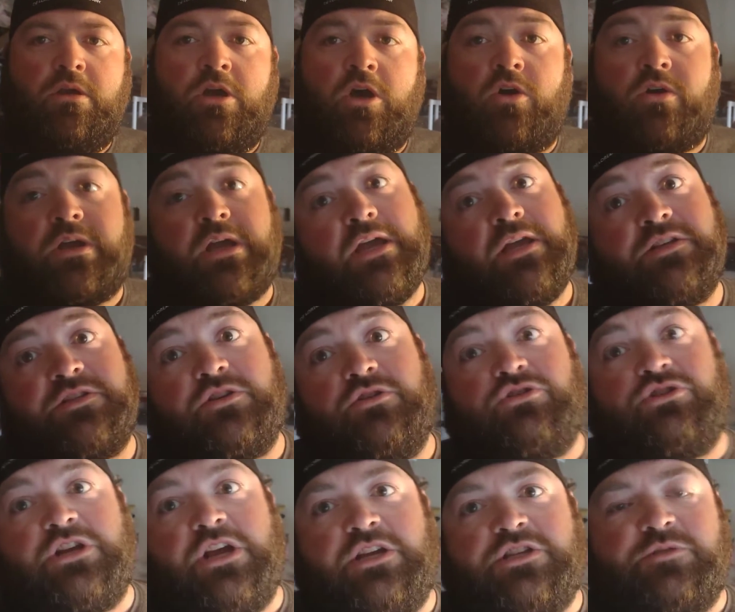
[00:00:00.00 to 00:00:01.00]
Okay, so
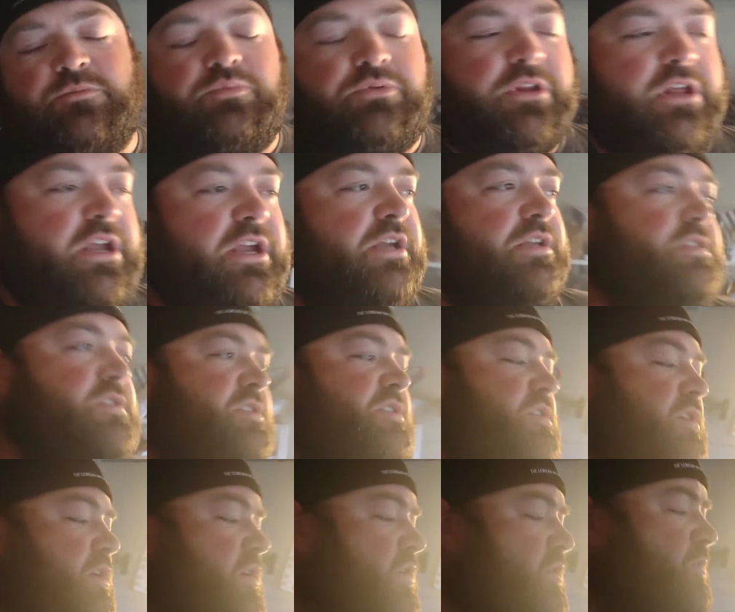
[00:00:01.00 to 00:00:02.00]
change of plans.
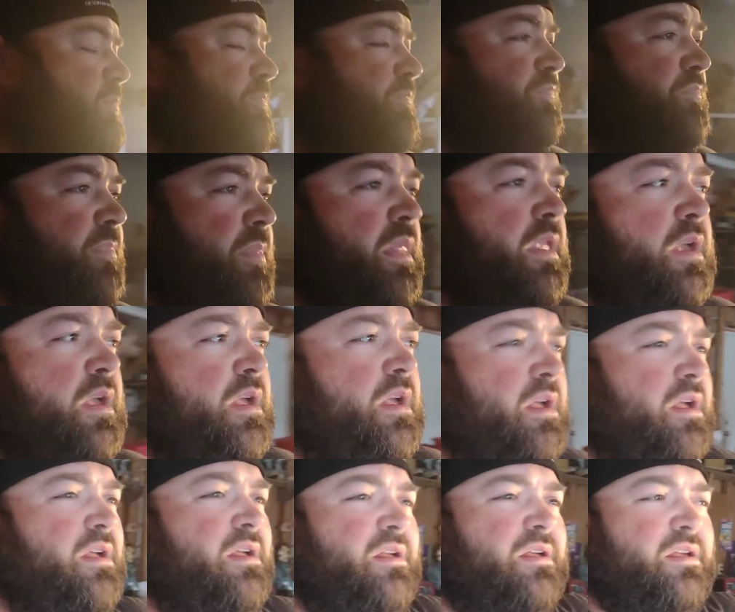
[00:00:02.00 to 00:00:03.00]
So
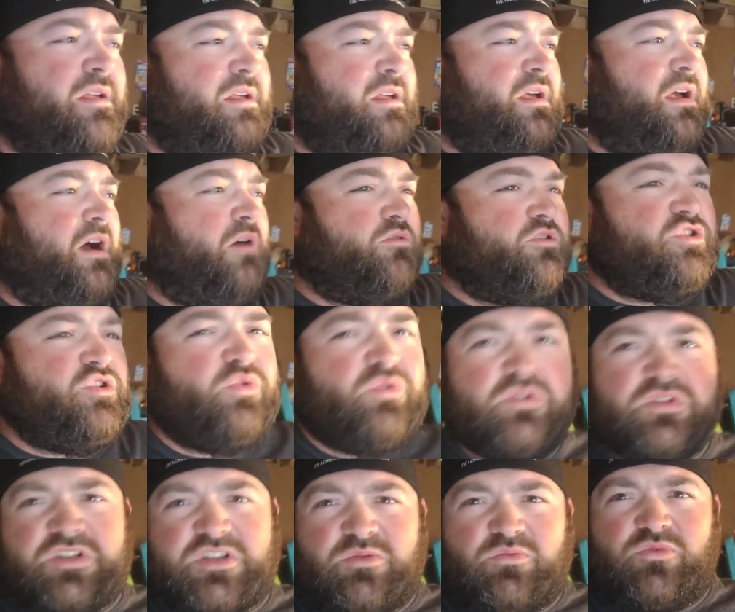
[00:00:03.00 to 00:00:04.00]
I was
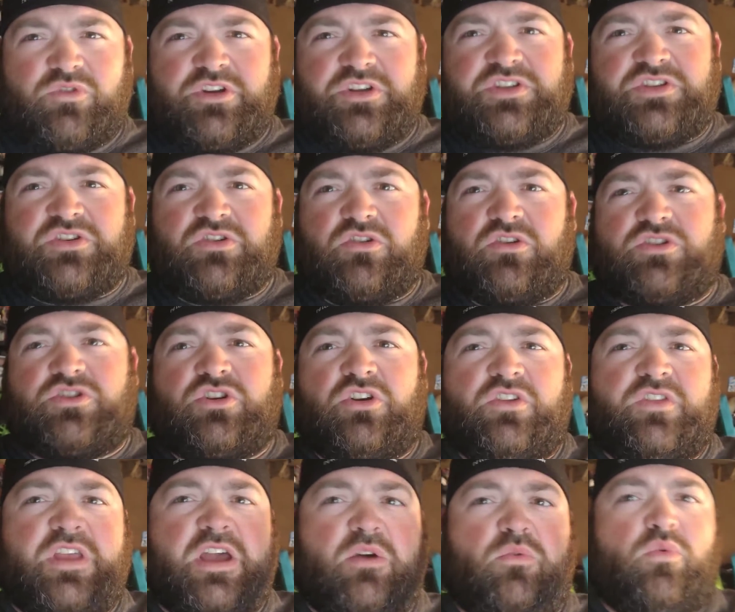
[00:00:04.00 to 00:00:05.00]
doing some research
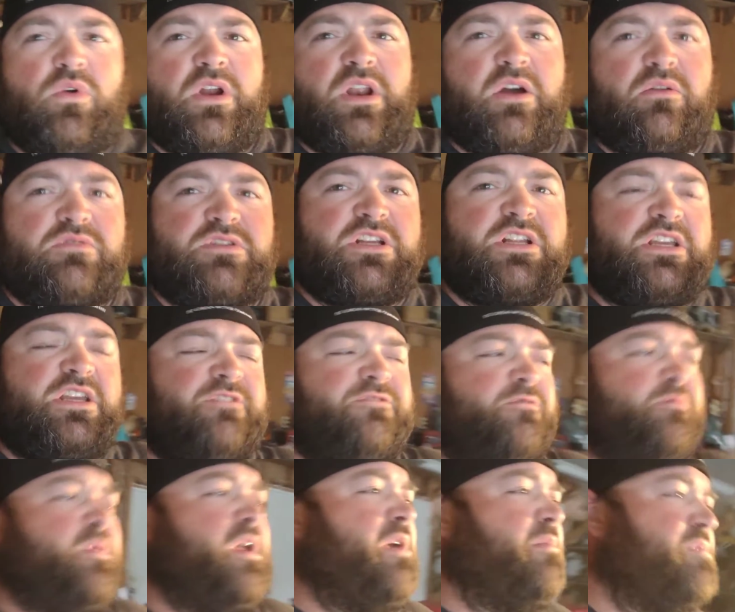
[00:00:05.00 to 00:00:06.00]
on that one I was going to get
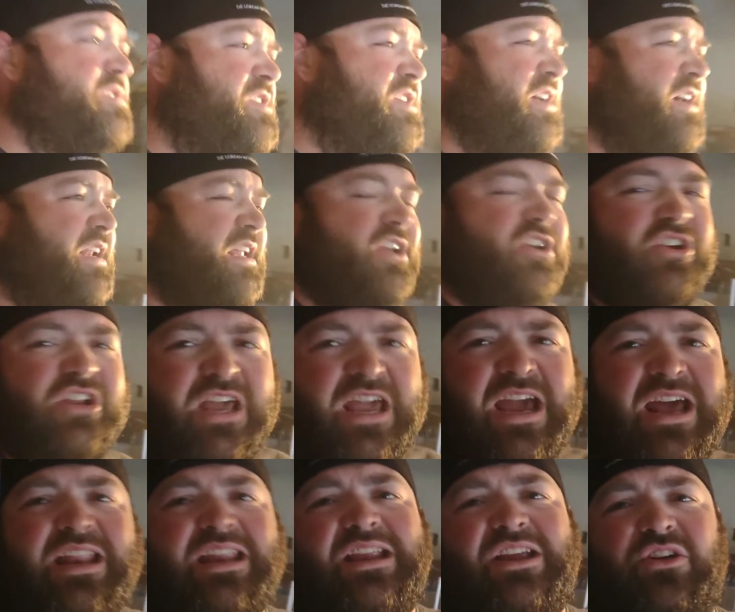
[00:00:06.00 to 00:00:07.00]
from Amazon. I could have
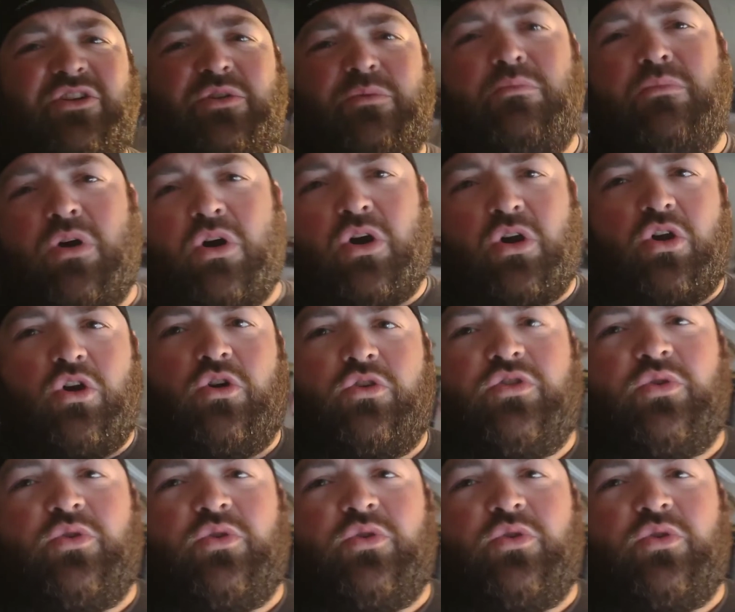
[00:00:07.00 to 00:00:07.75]
had it here tomorrow.